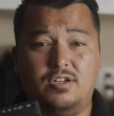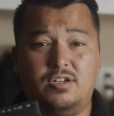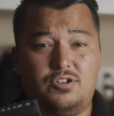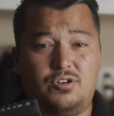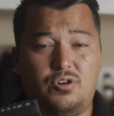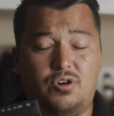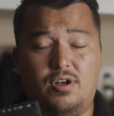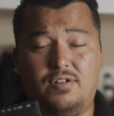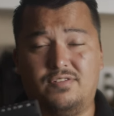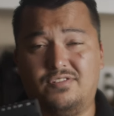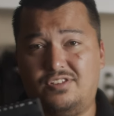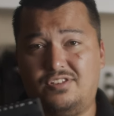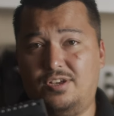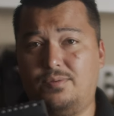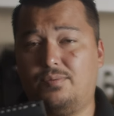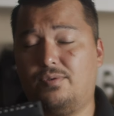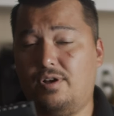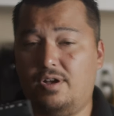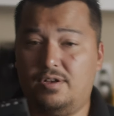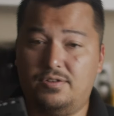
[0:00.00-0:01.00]
turn on
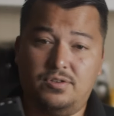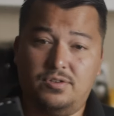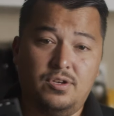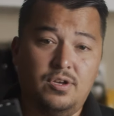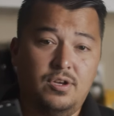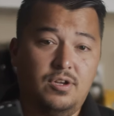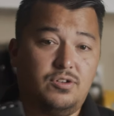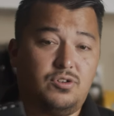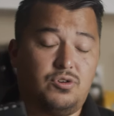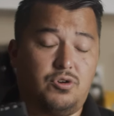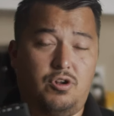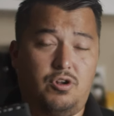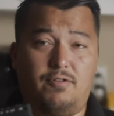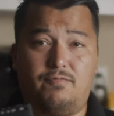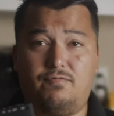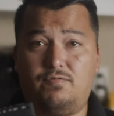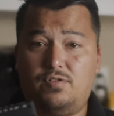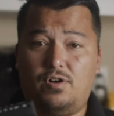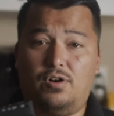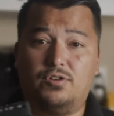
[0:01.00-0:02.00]
zebras, turn on
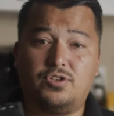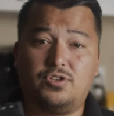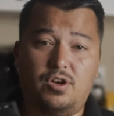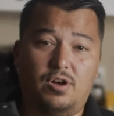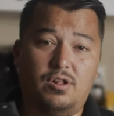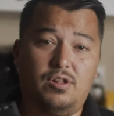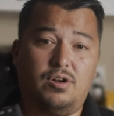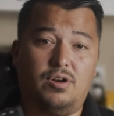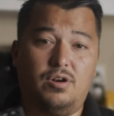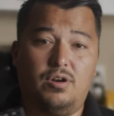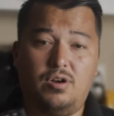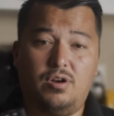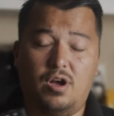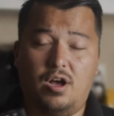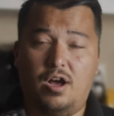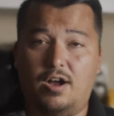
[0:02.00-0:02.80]
false color,